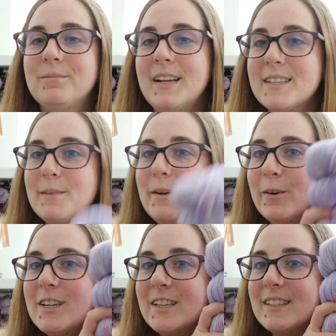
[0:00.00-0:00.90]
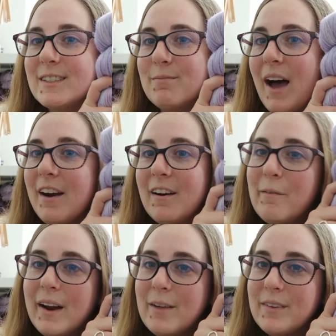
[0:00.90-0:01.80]
It's gonna be gorgeous. I don't know
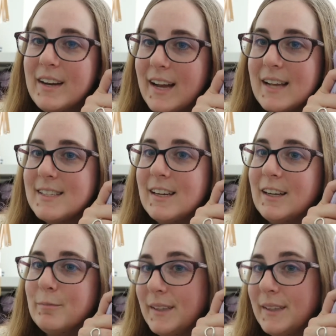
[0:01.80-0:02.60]
when I'm gonna cast it on,